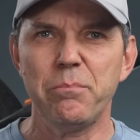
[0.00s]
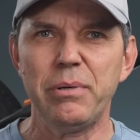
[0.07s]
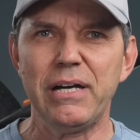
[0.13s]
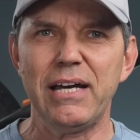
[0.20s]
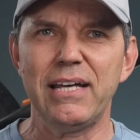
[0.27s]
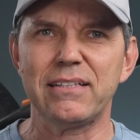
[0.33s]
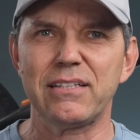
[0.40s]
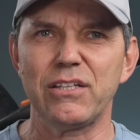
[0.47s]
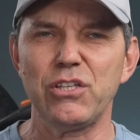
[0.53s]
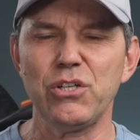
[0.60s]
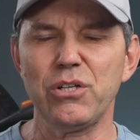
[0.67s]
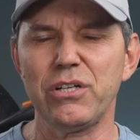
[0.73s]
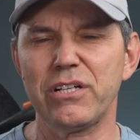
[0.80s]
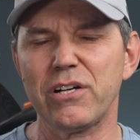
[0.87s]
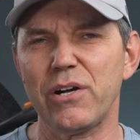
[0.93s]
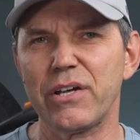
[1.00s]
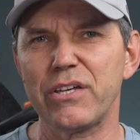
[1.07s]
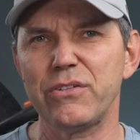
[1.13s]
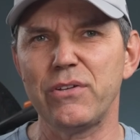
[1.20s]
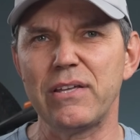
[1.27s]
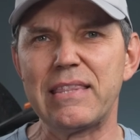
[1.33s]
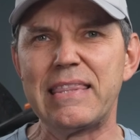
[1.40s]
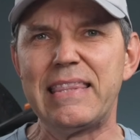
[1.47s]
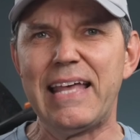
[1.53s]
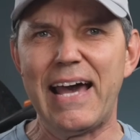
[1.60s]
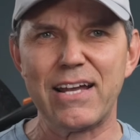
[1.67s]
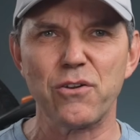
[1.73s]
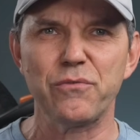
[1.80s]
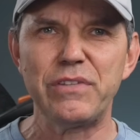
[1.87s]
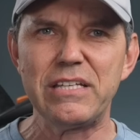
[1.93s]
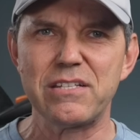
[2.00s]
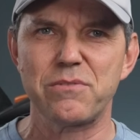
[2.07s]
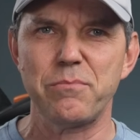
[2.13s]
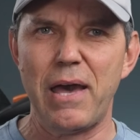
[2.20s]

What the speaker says: but you could argue that none of this